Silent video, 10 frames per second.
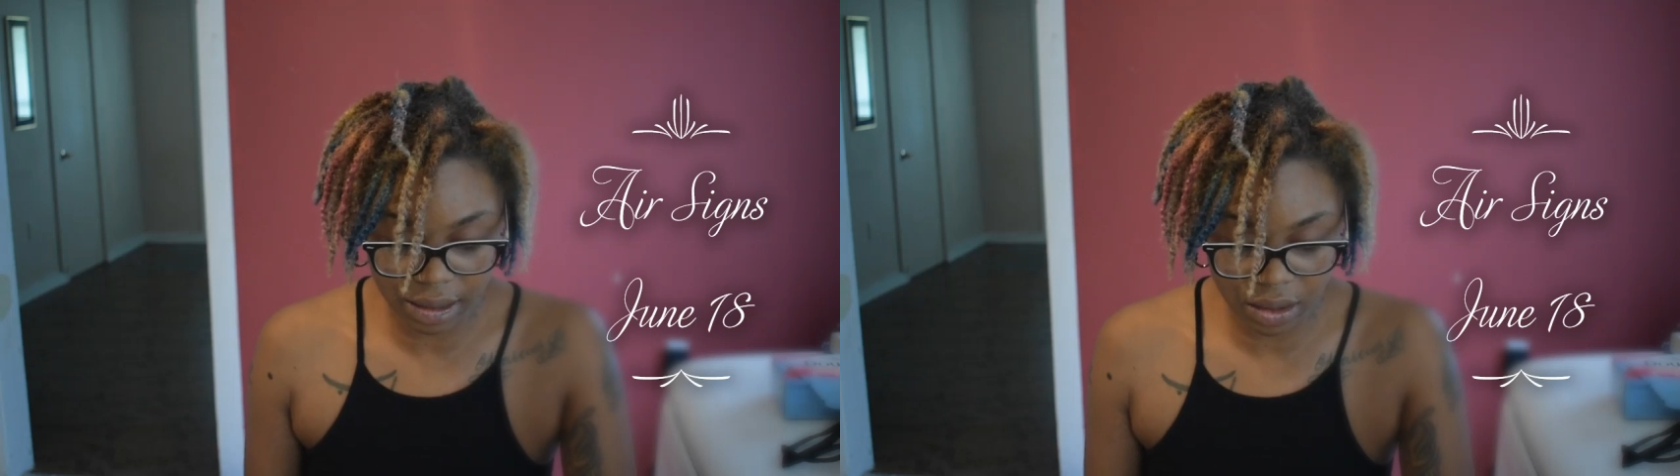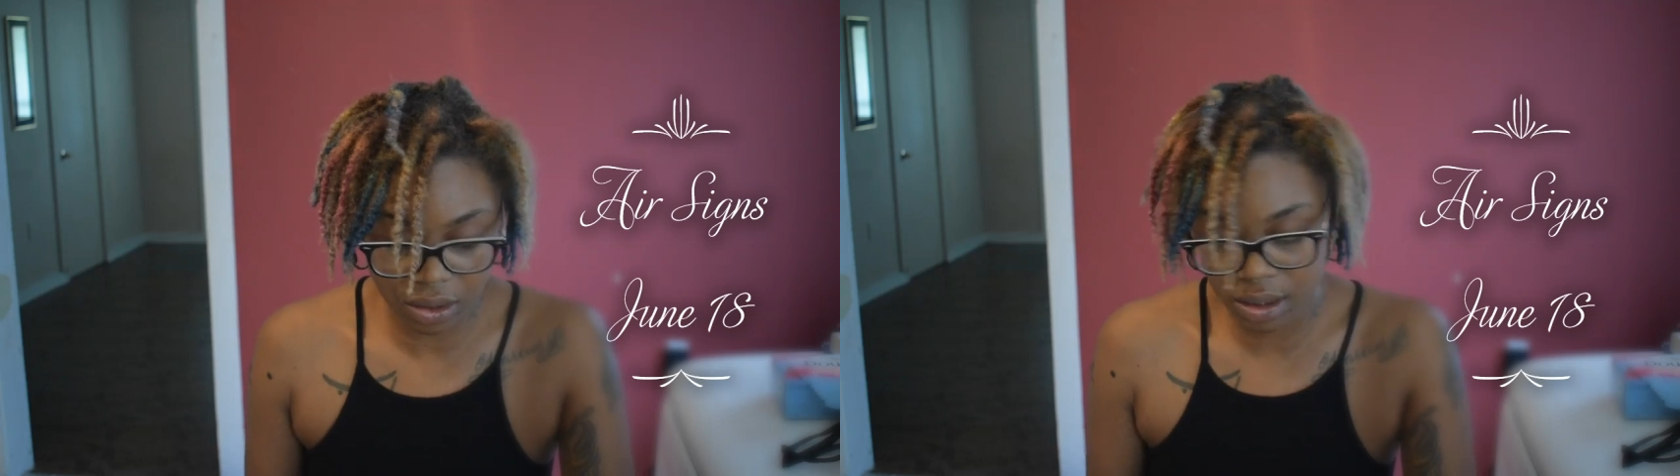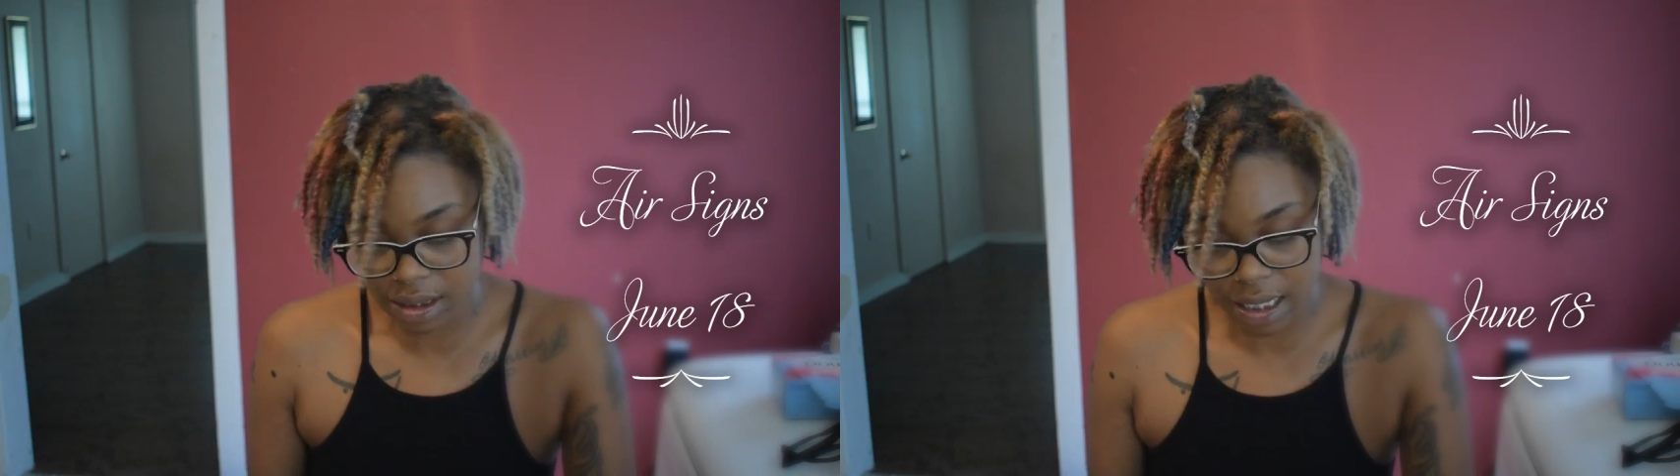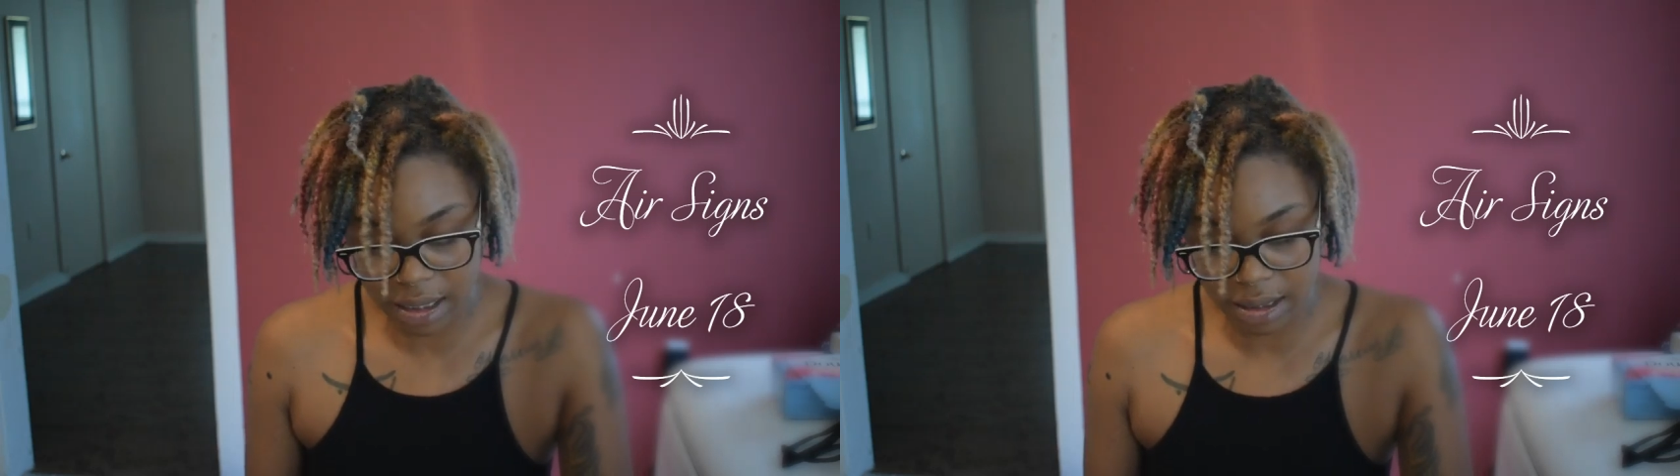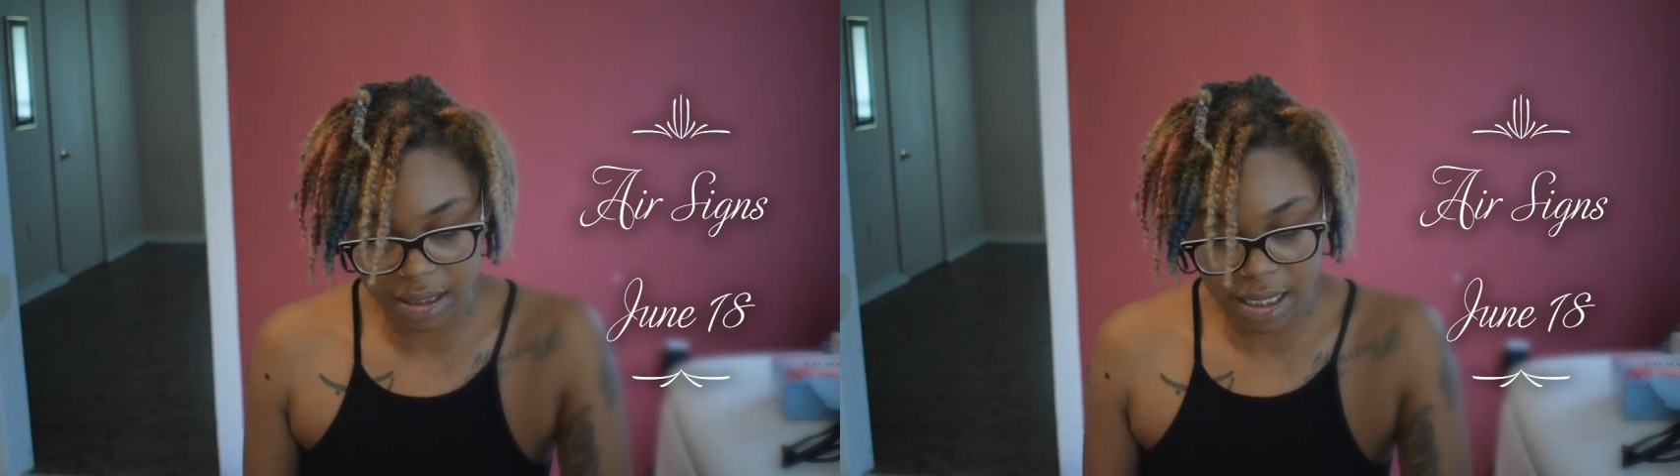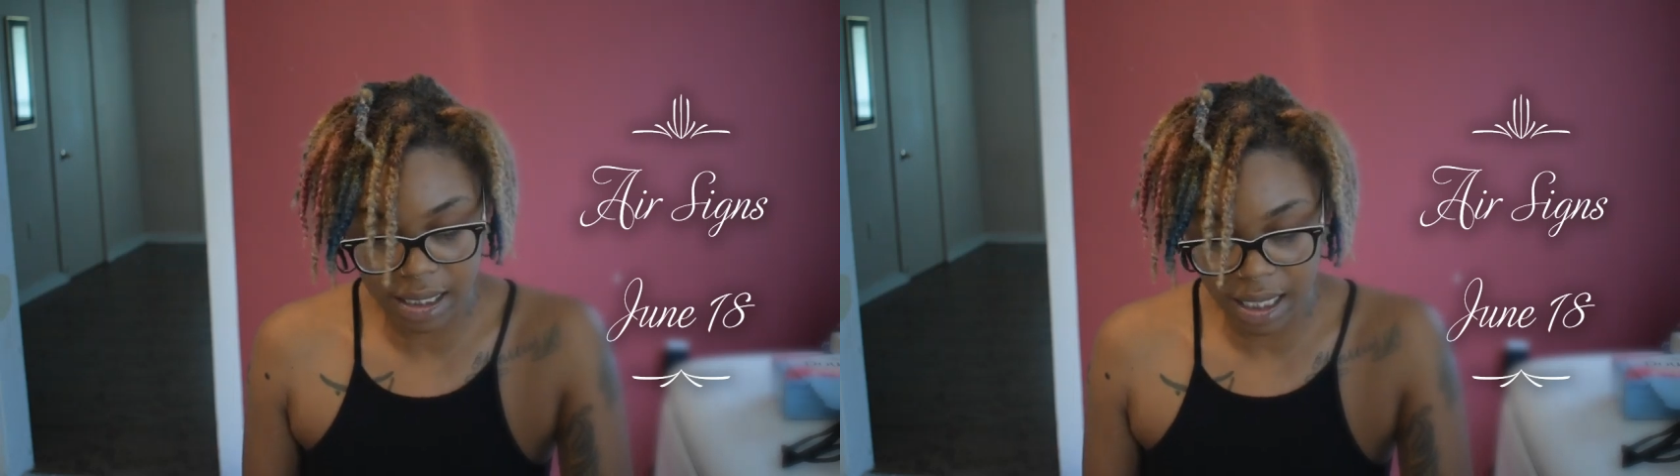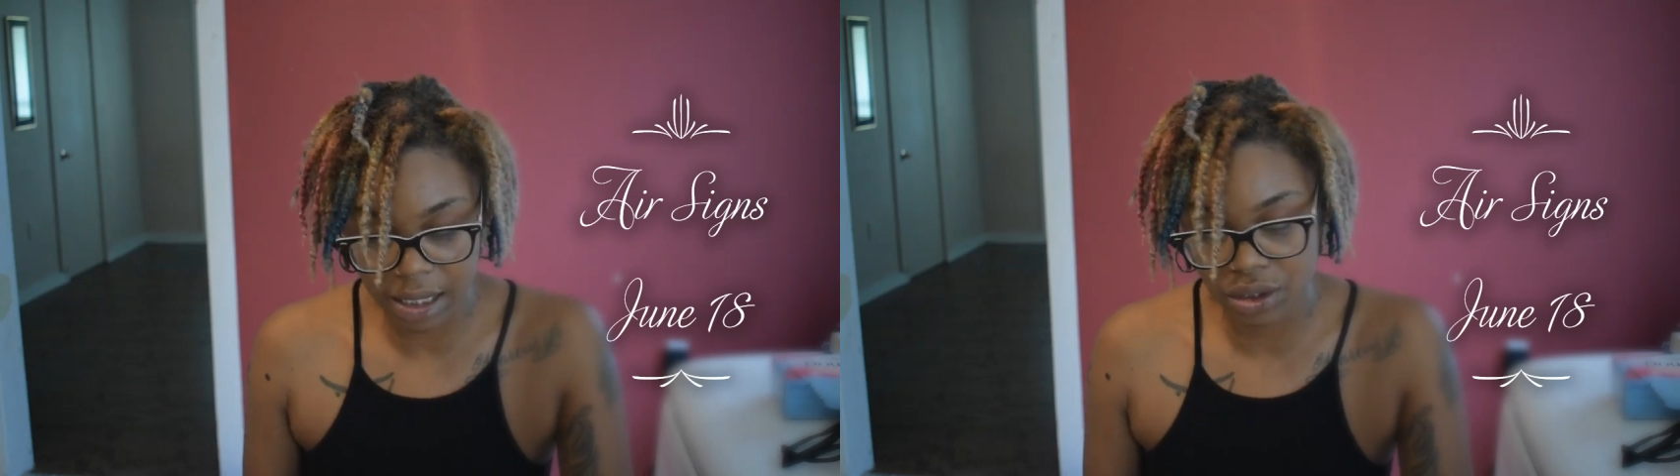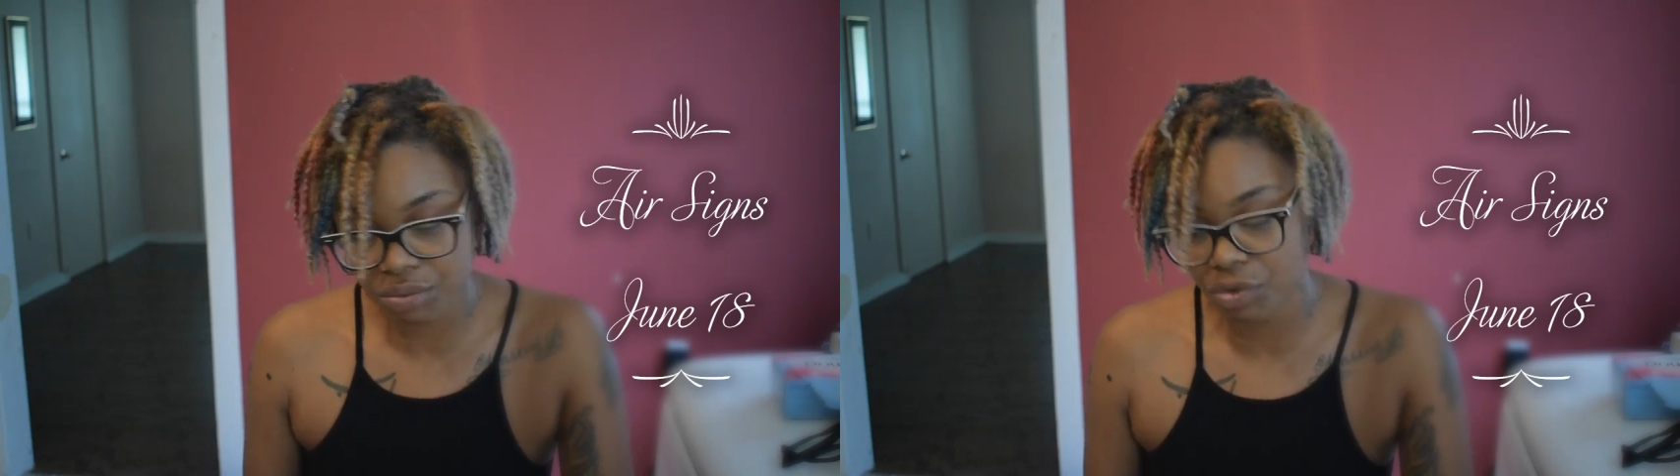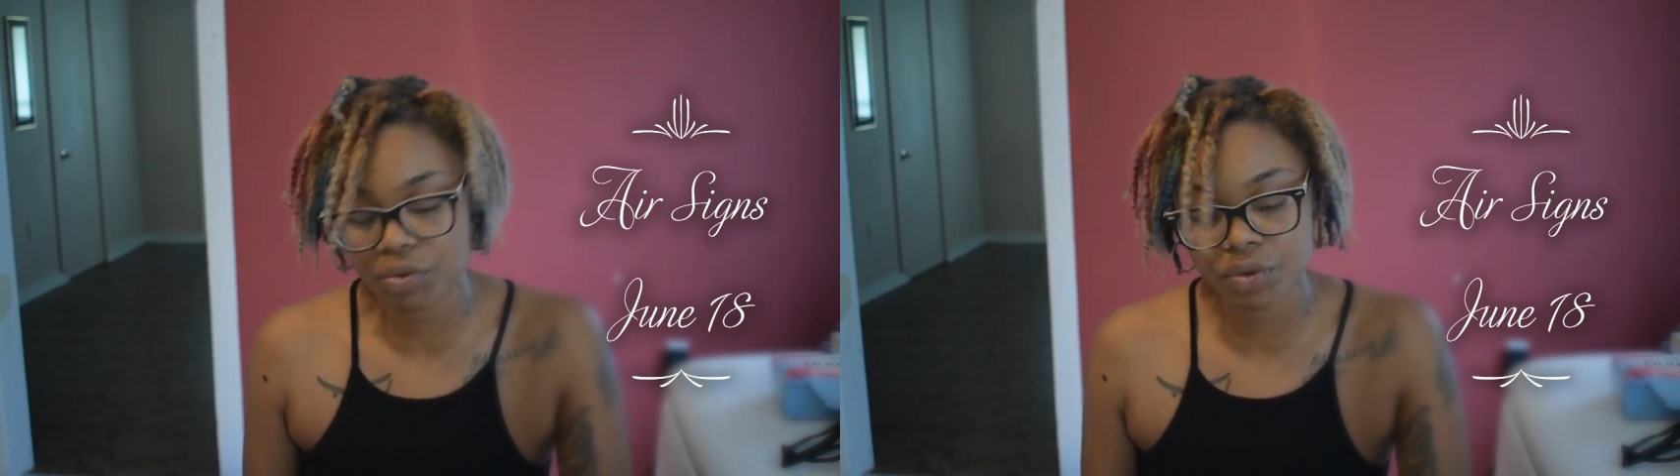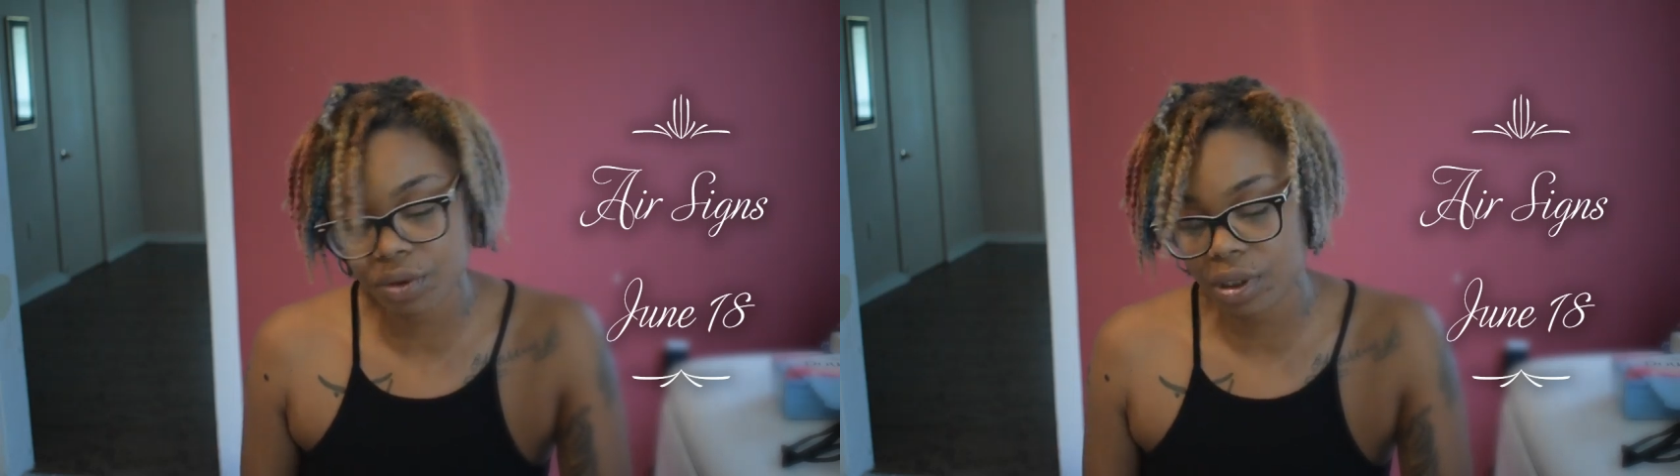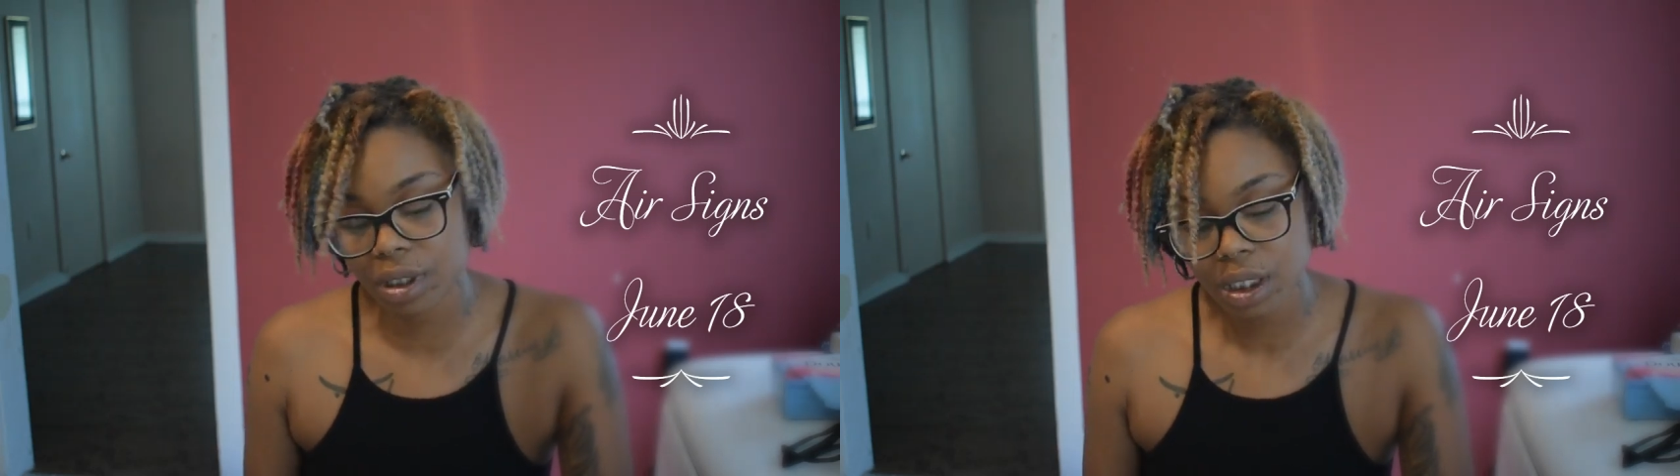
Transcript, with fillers: so you're deciding to take action and move forward.